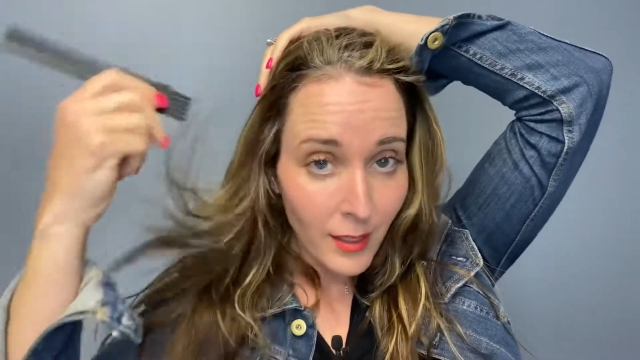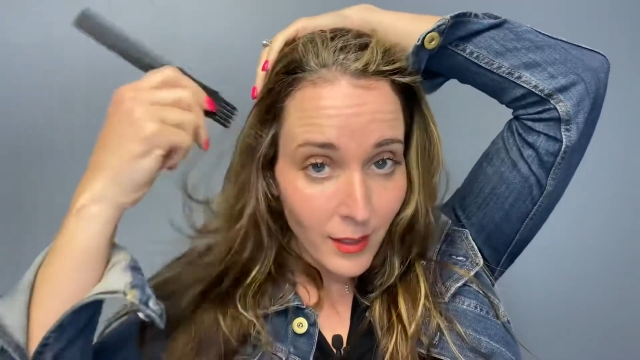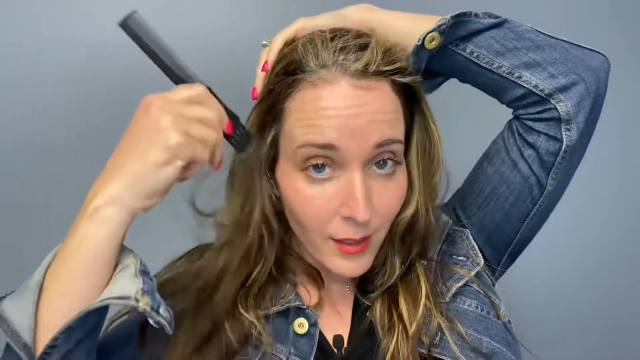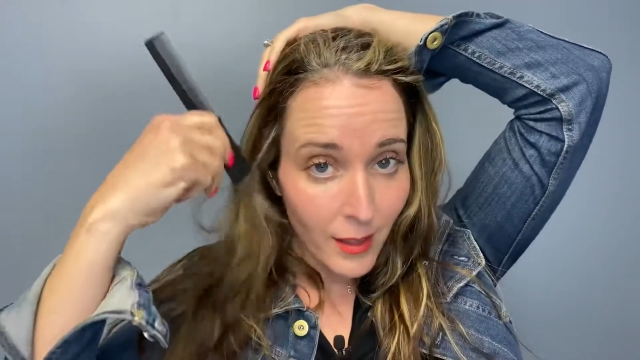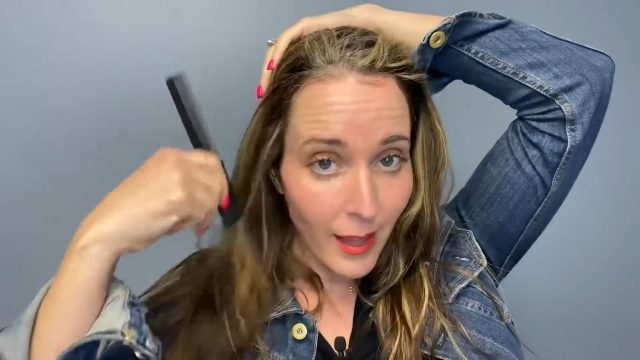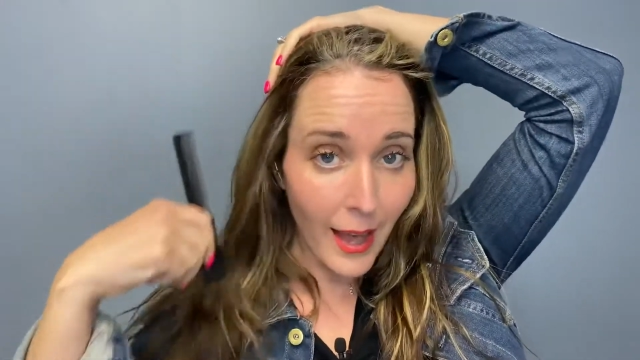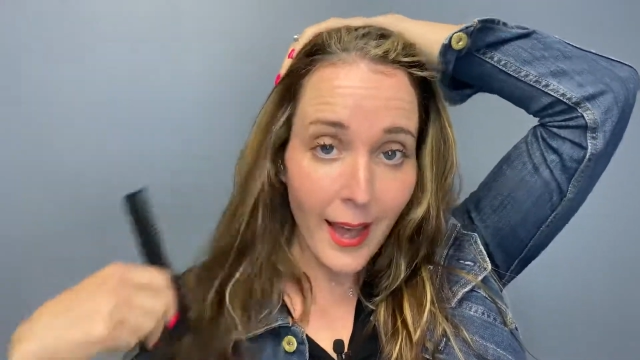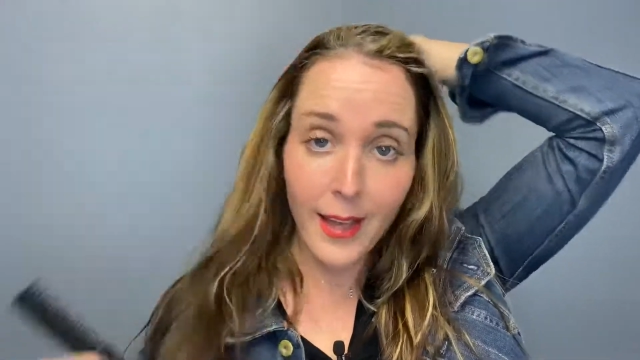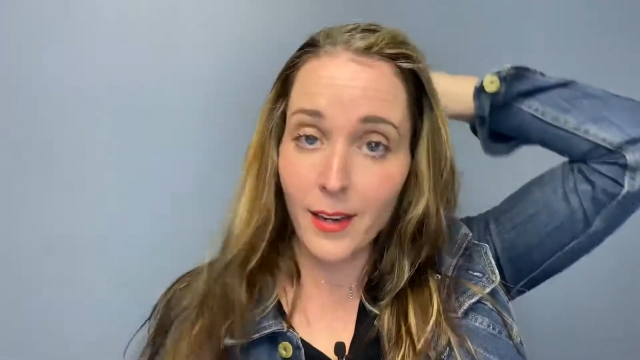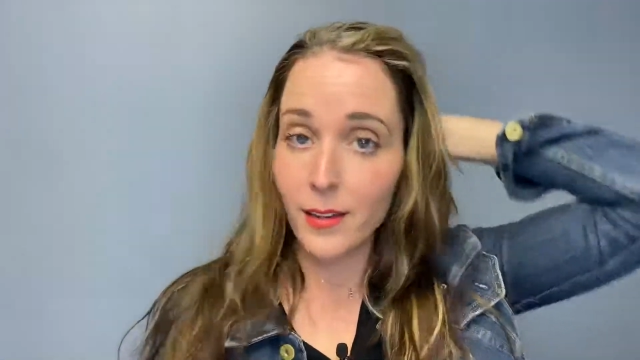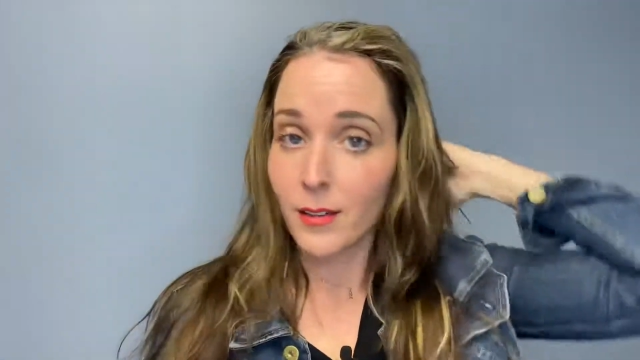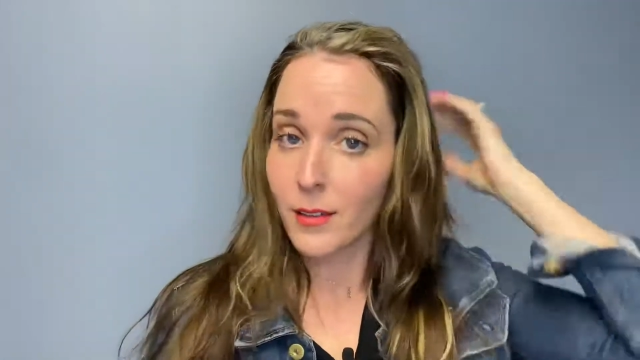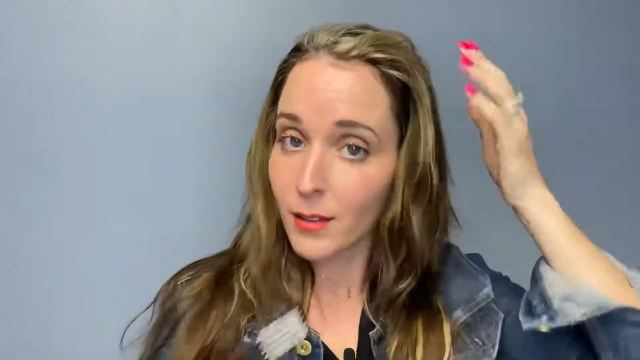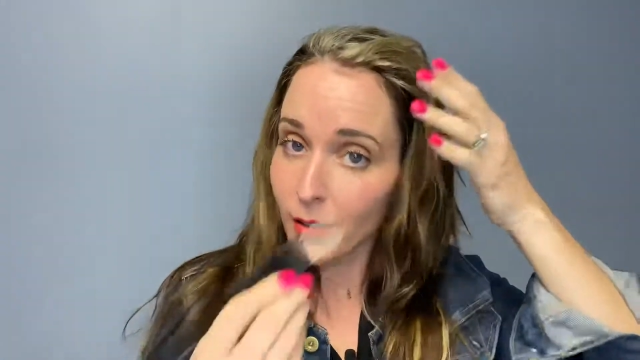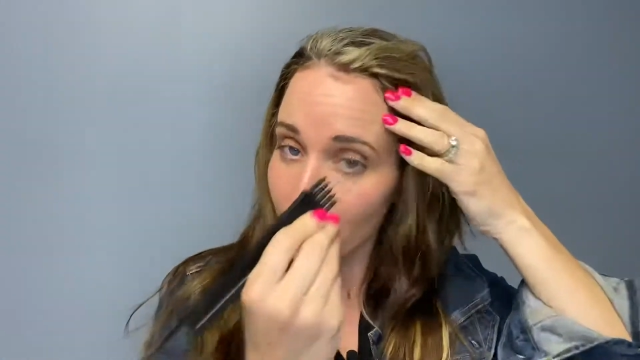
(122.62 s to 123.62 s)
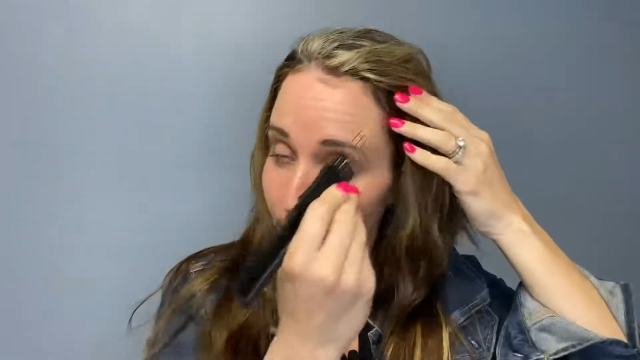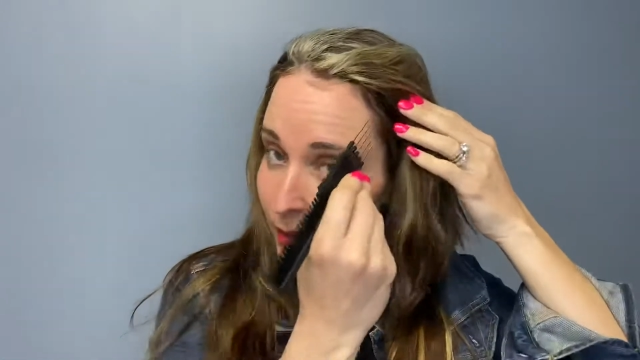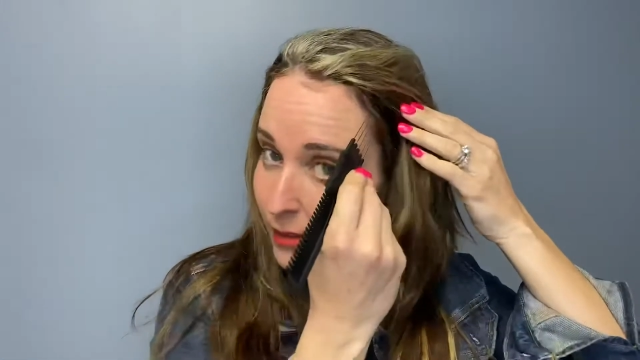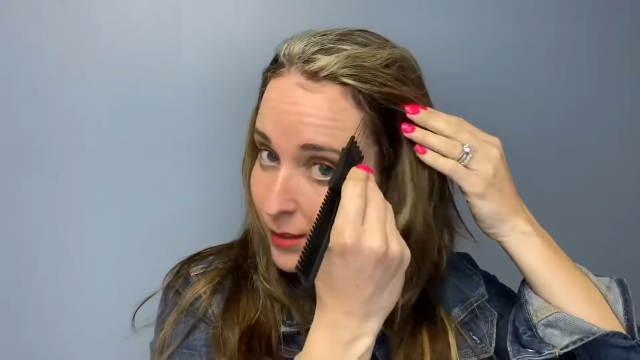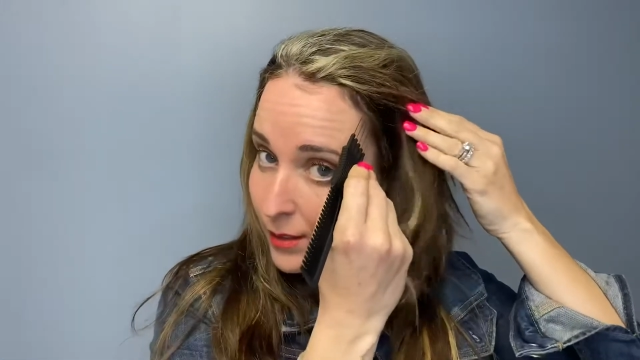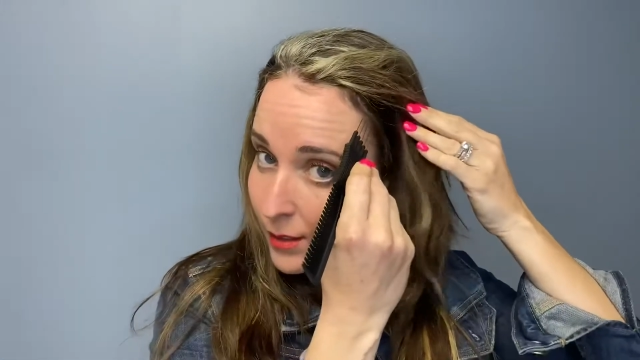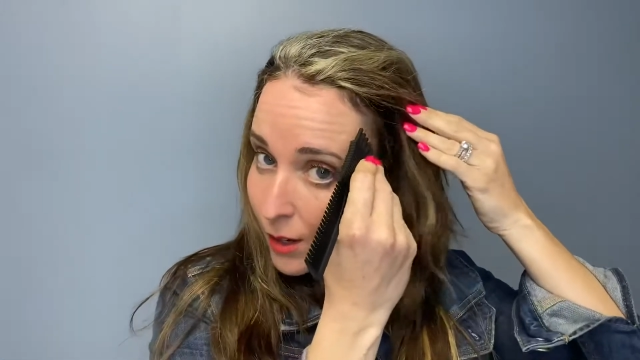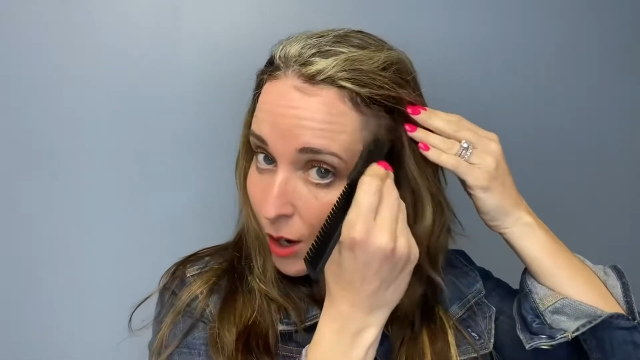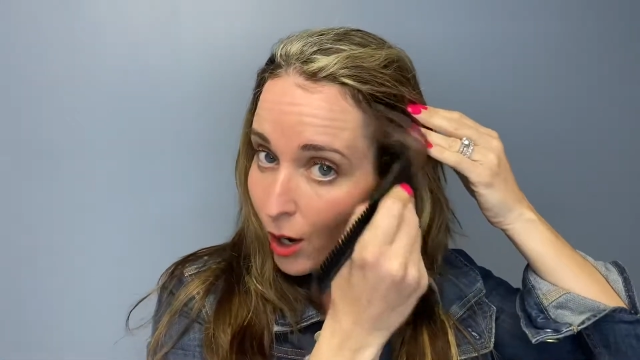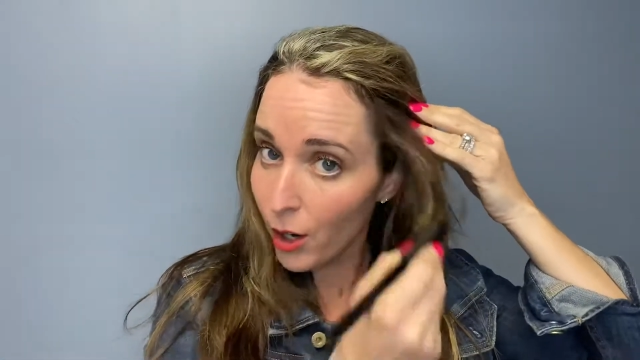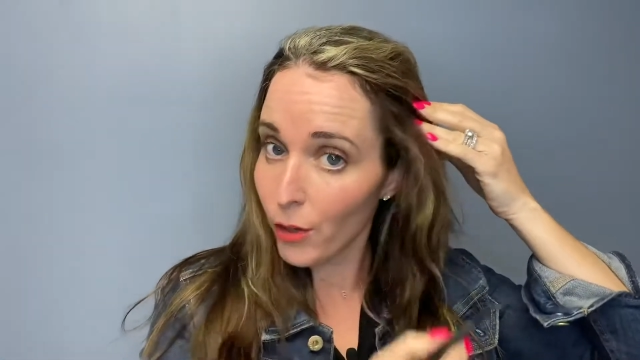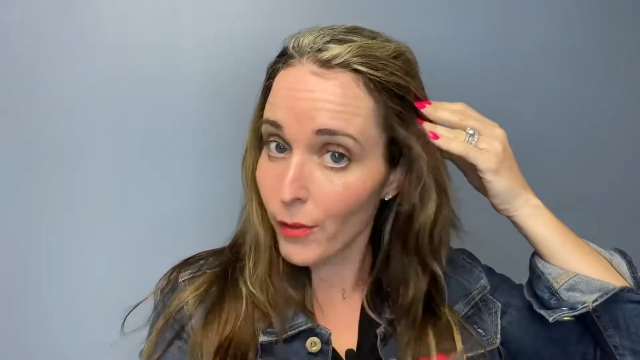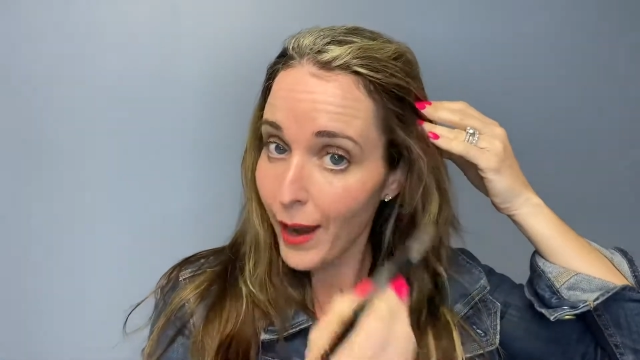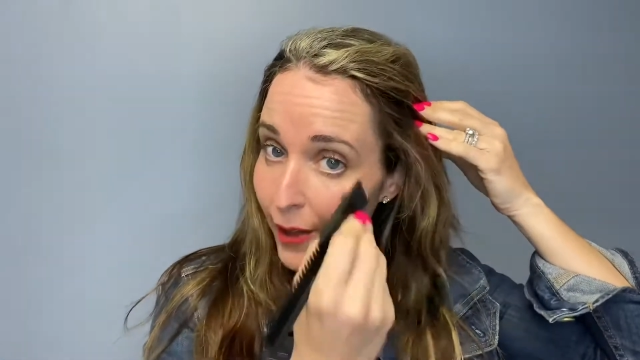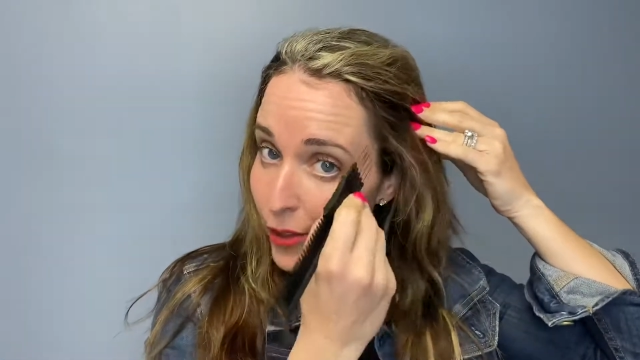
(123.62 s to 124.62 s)
that are
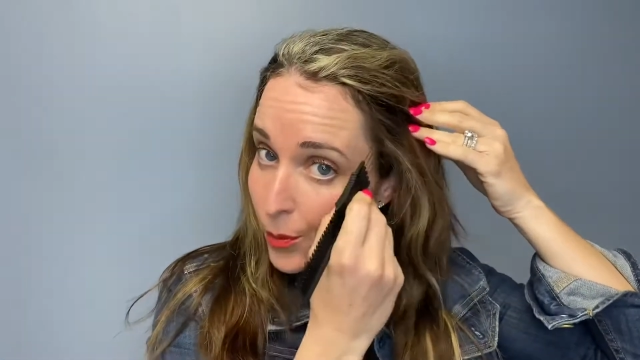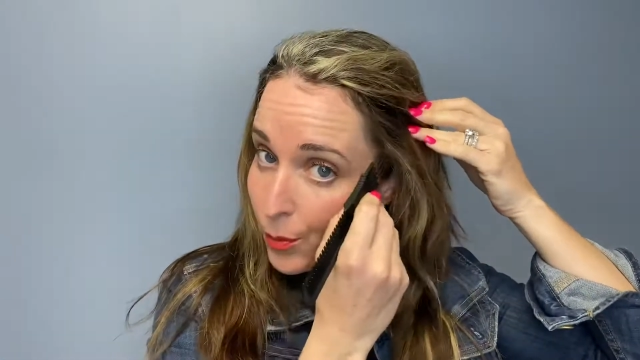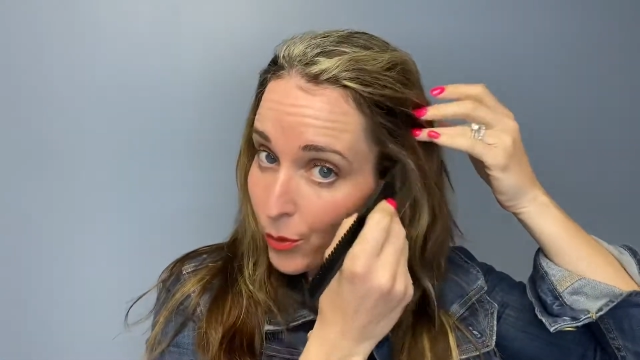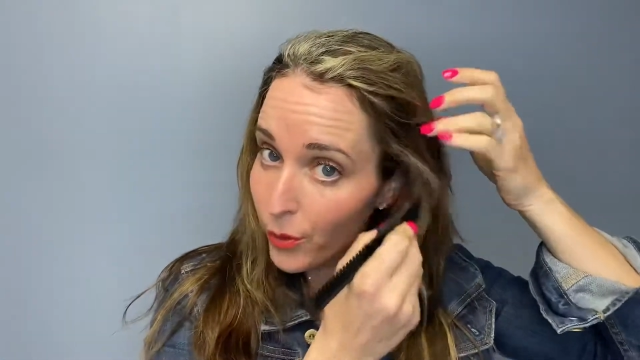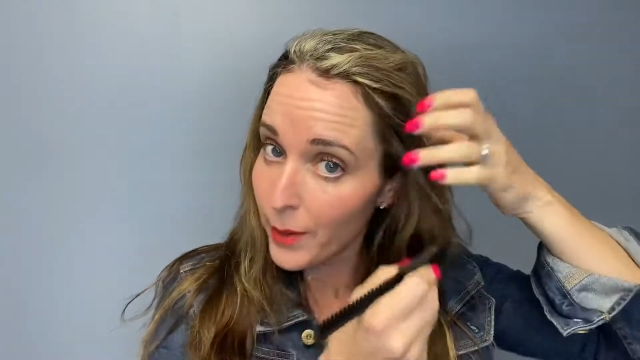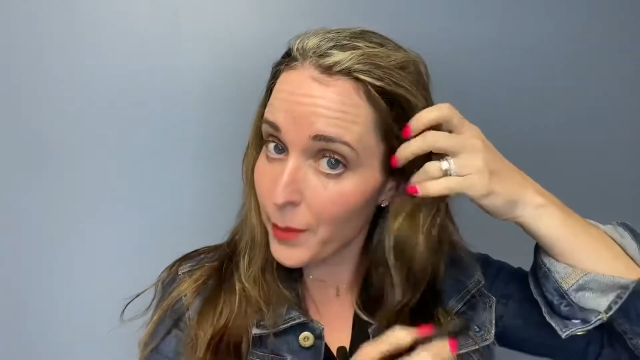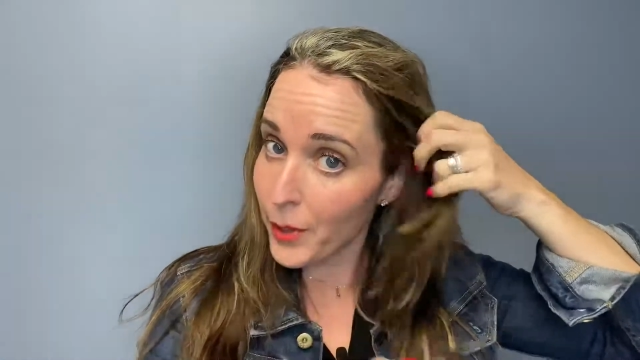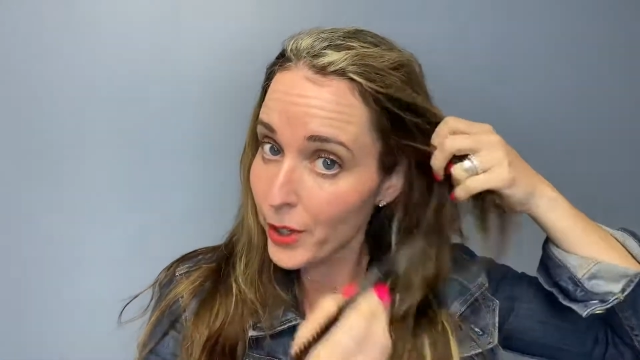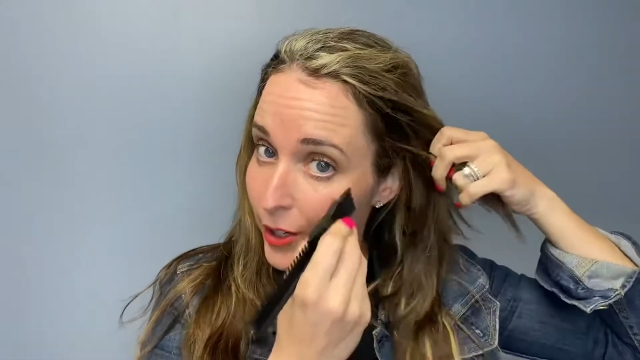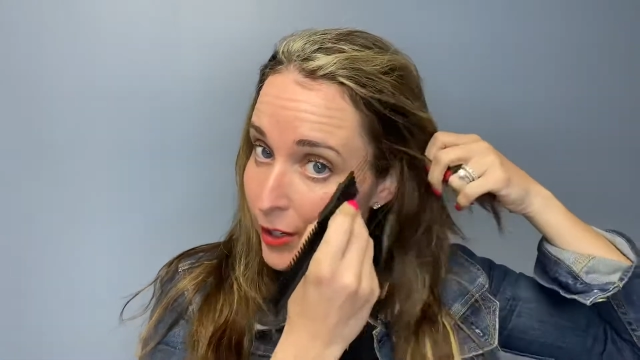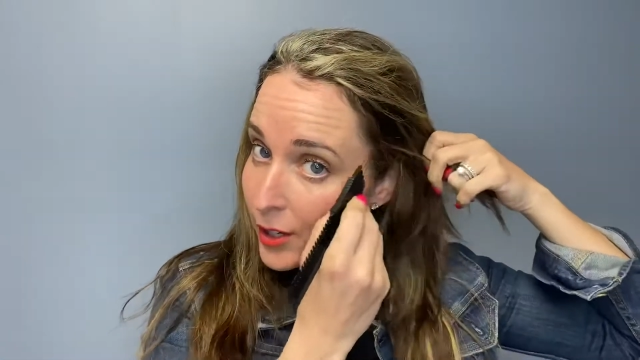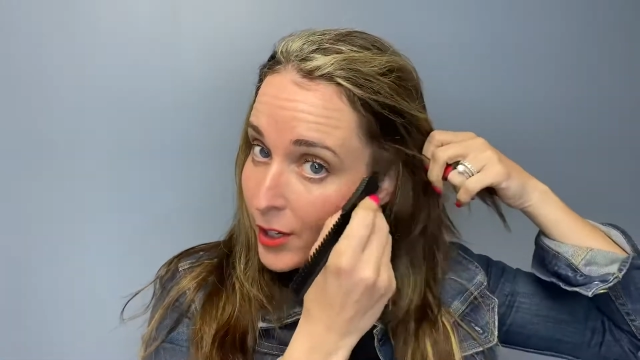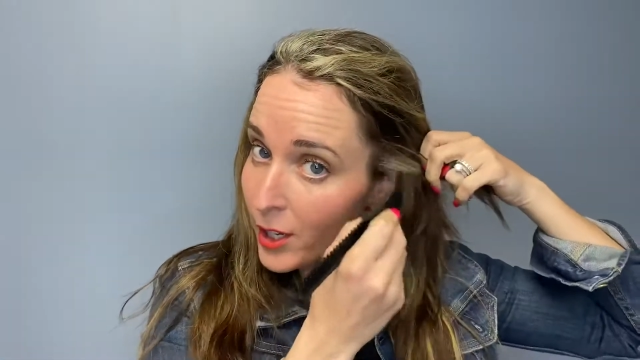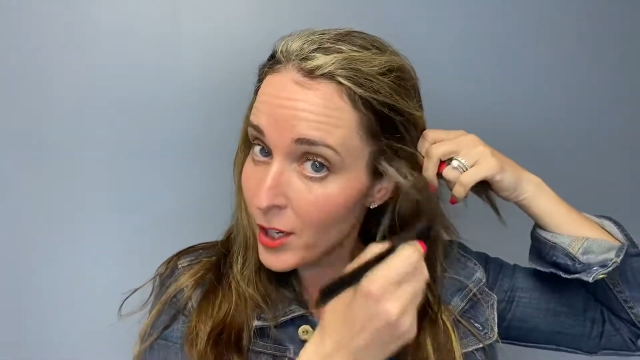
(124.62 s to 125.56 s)
around the perimeter,